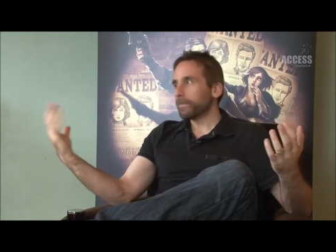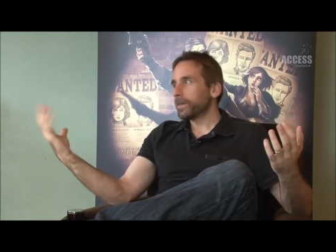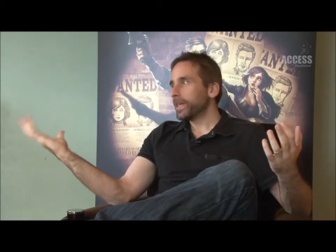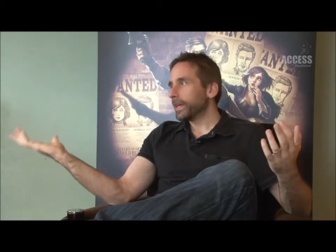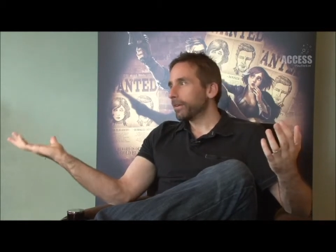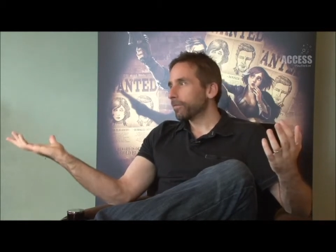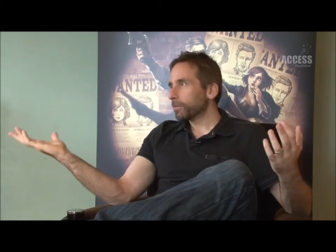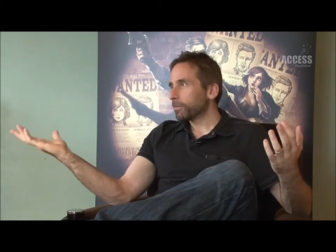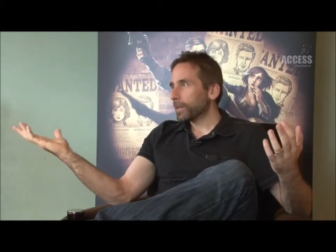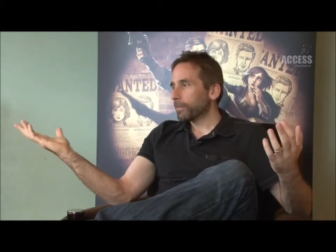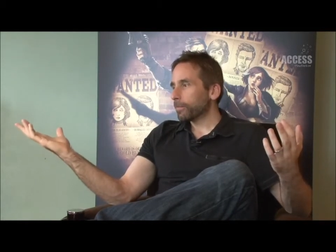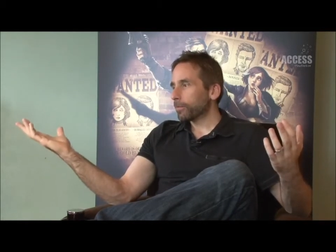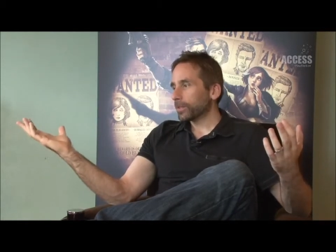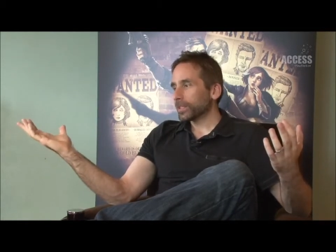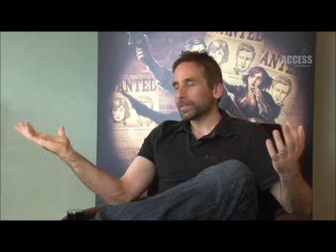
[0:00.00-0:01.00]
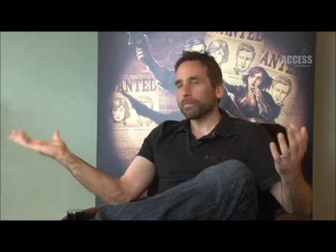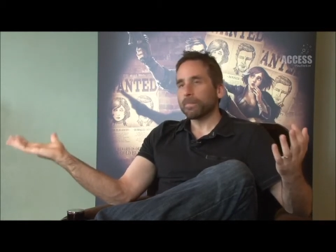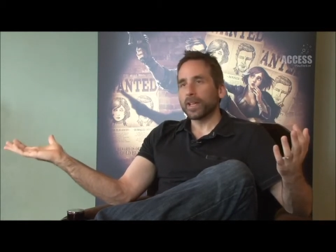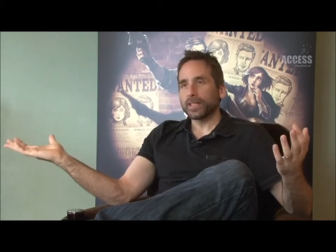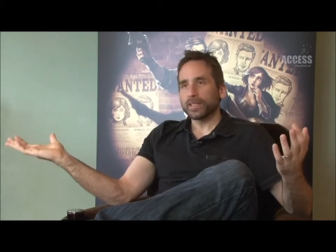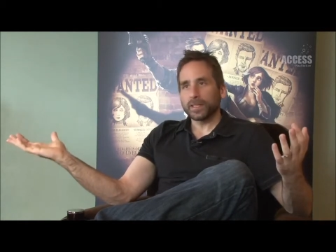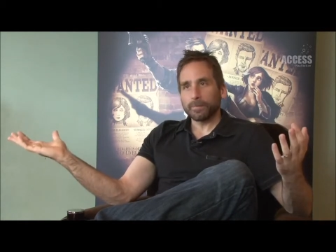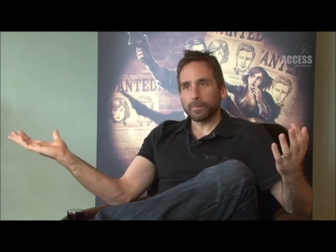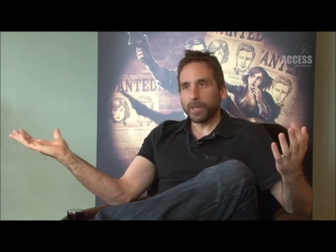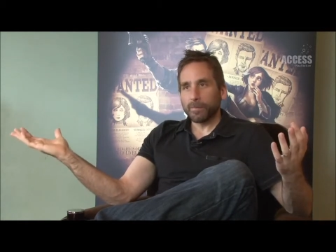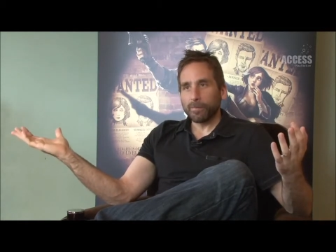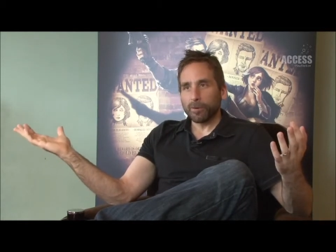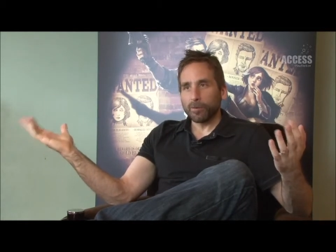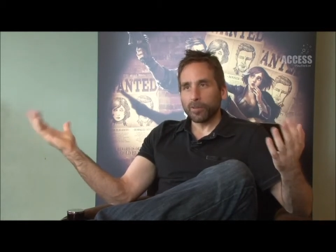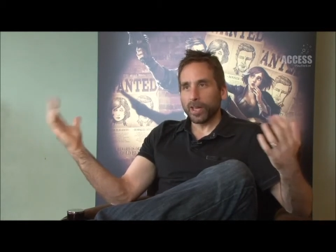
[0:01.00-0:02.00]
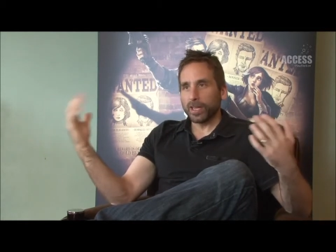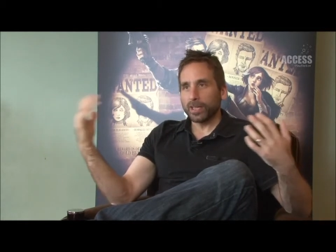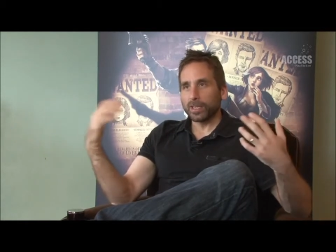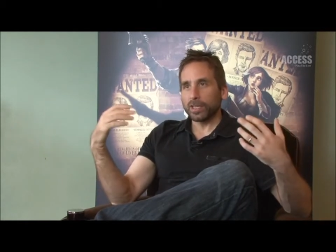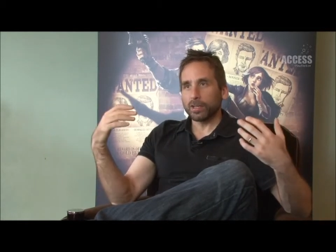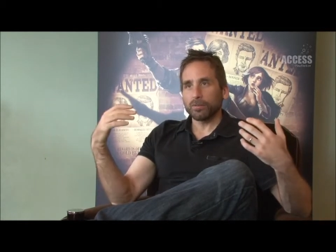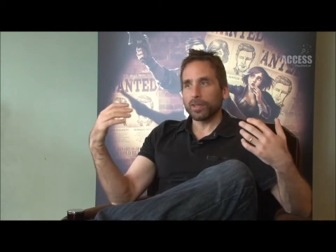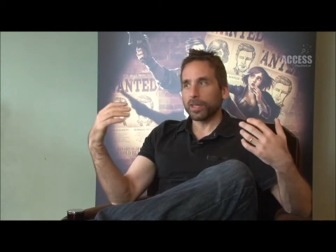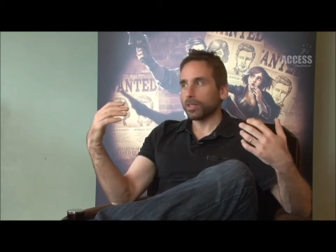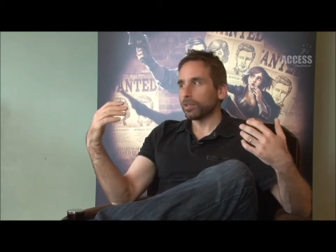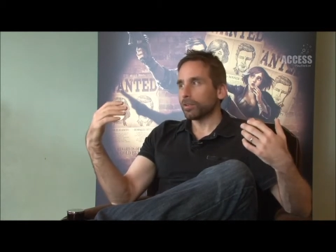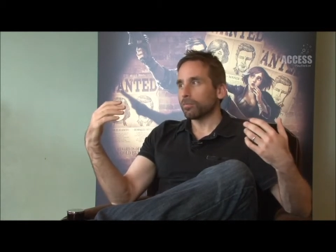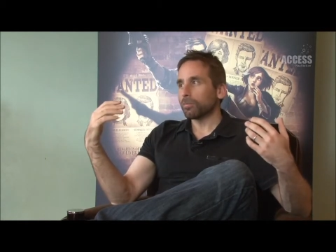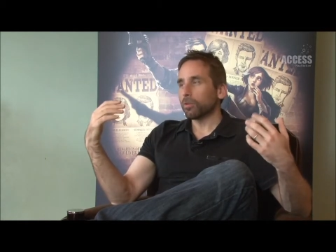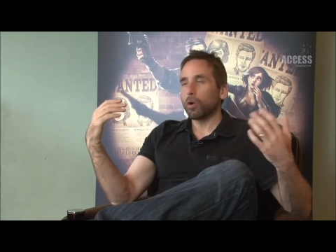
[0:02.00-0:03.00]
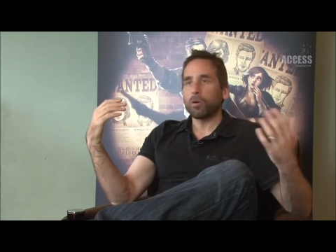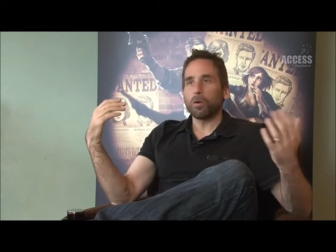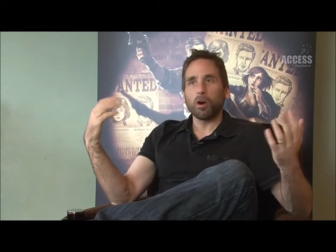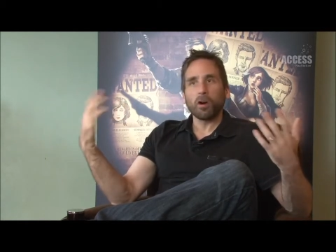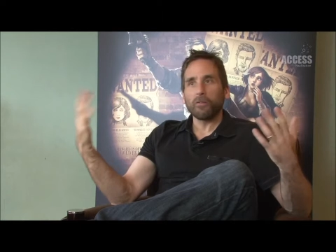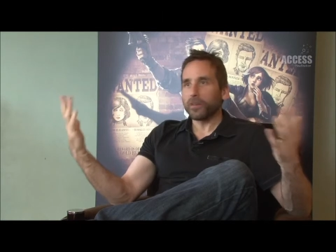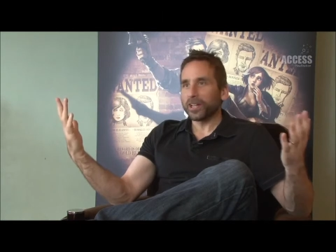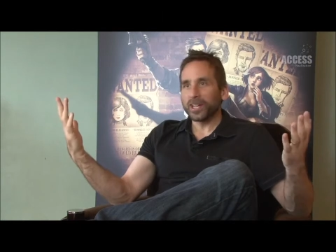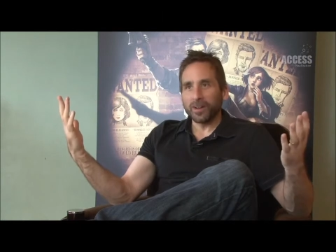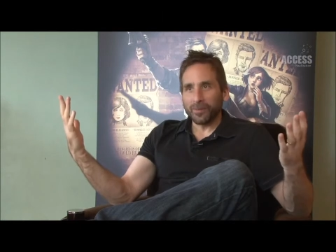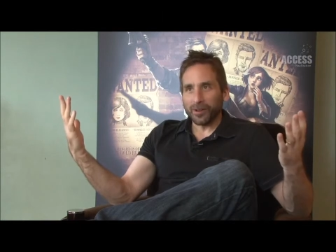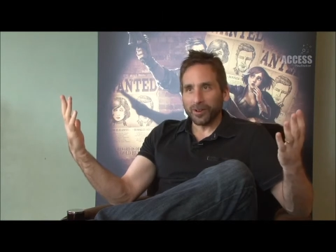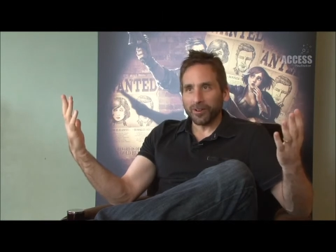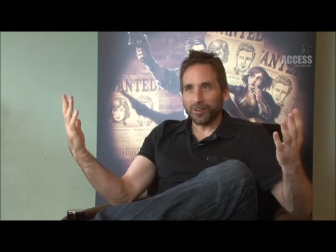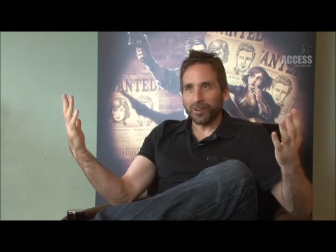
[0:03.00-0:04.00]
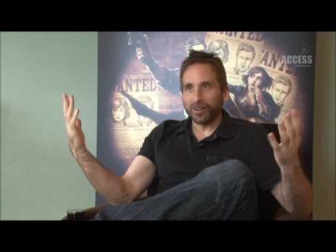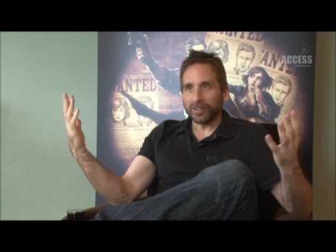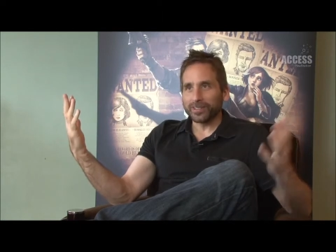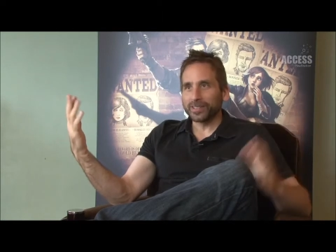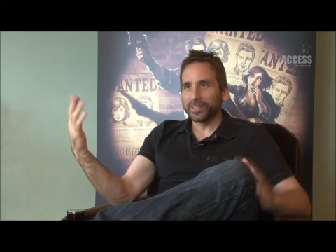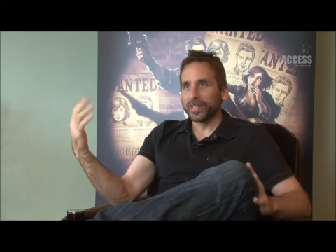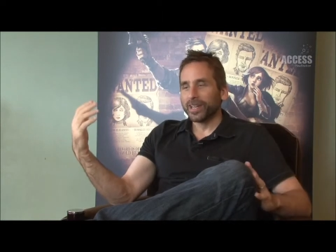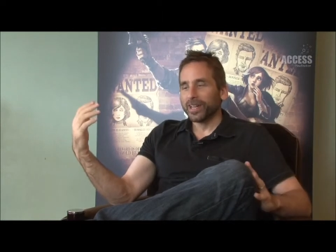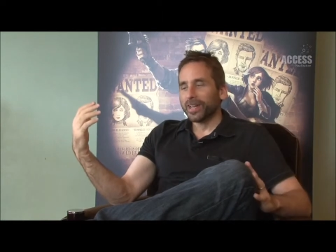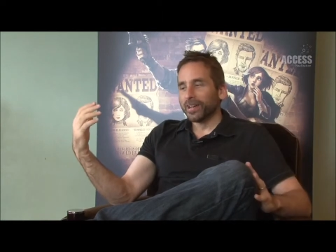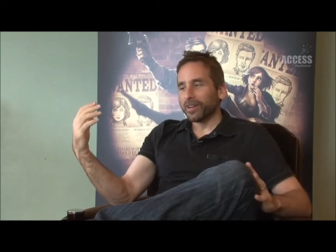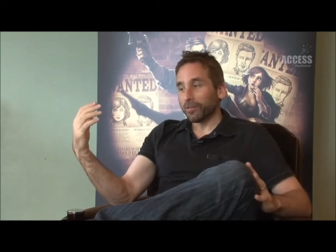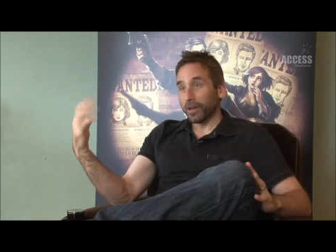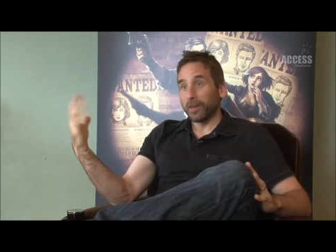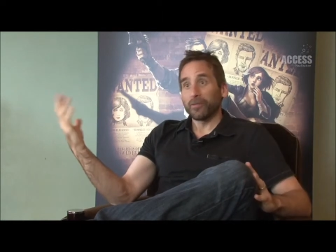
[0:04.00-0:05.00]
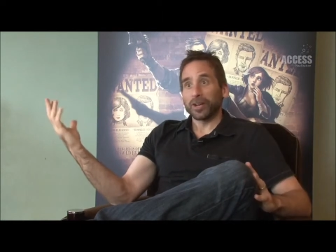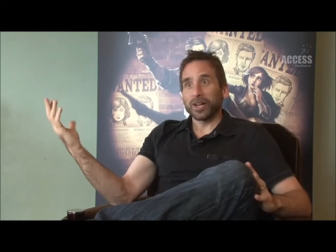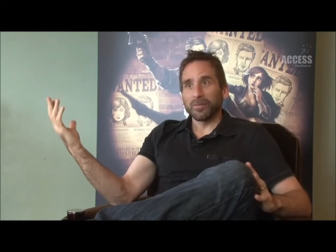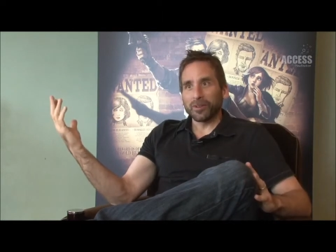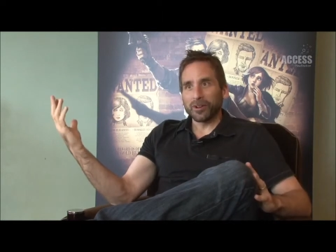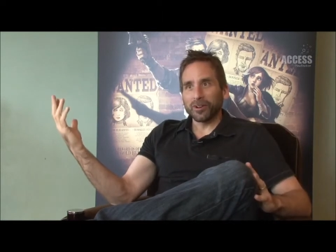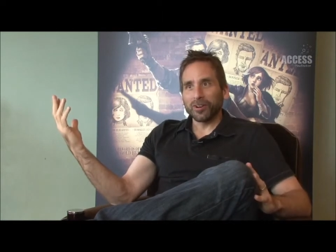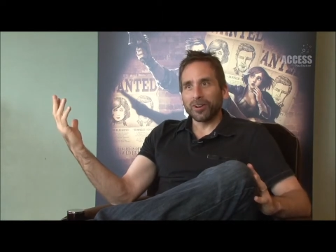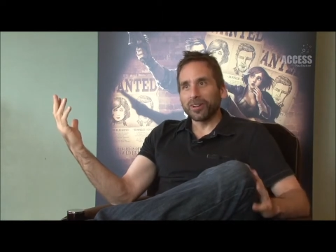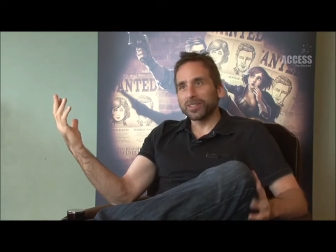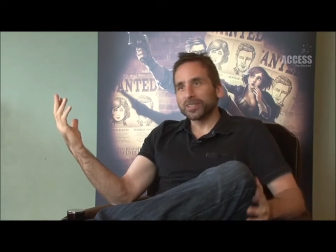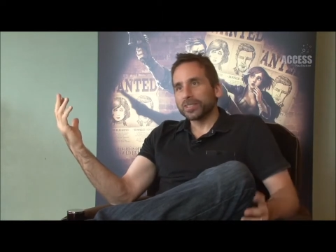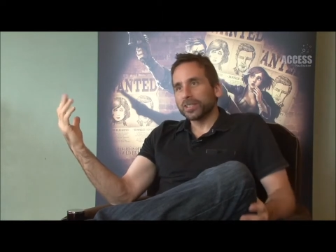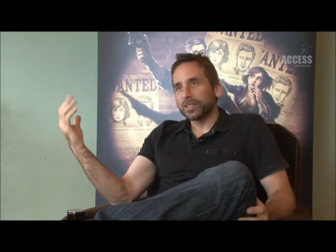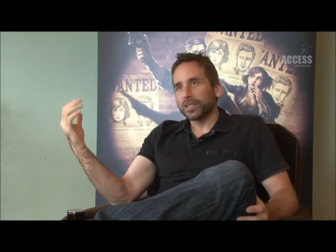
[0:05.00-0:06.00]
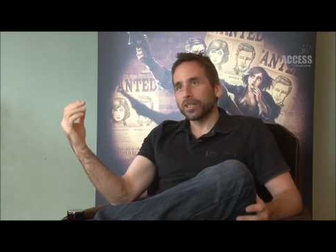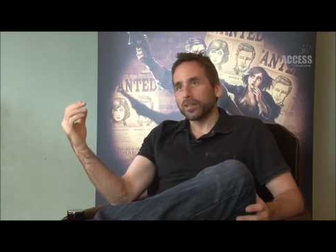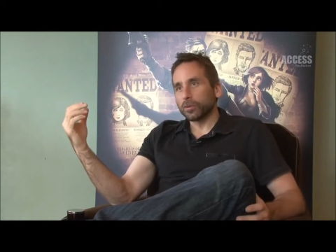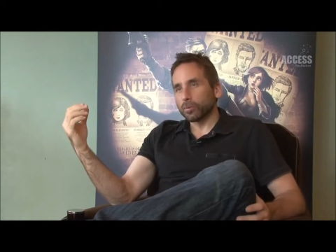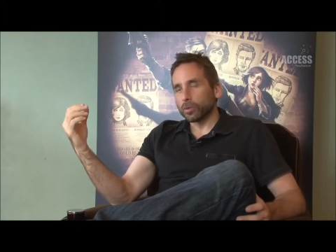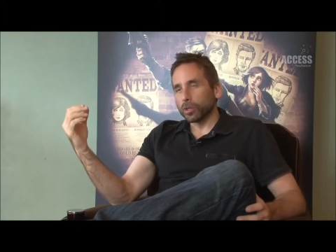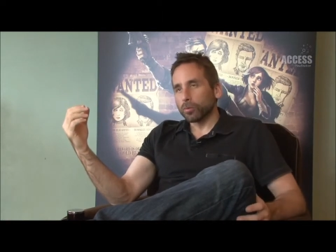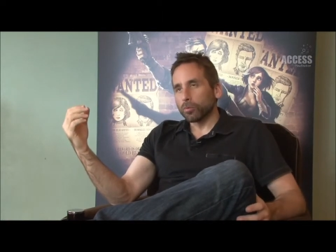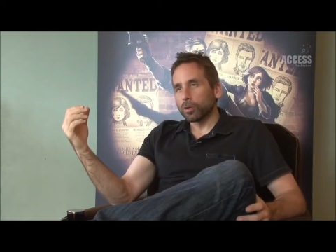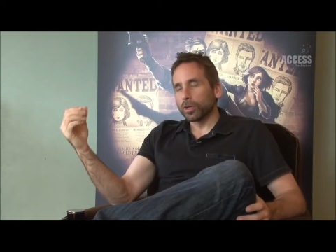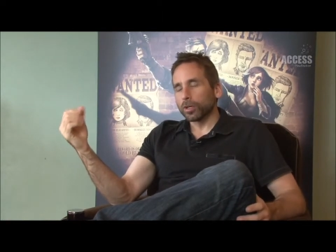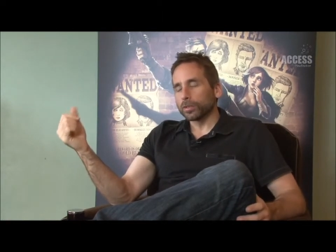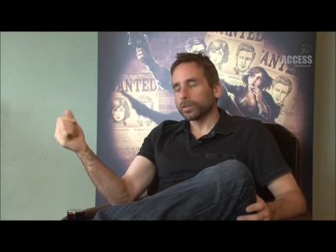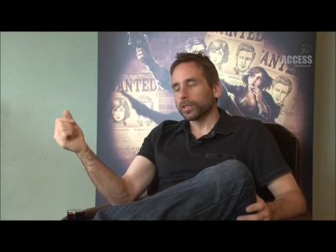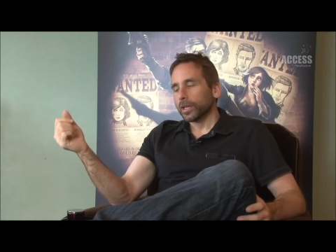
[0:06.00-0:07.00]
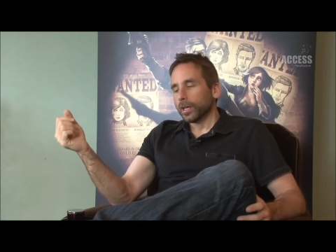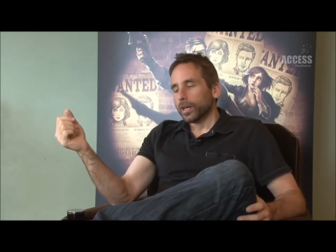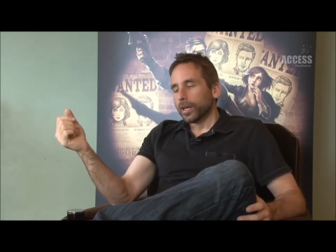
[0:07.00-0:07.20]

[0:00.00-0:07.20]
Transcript: being with people, these amazing people that you know that you don't often come across or ever come across in, in the real world.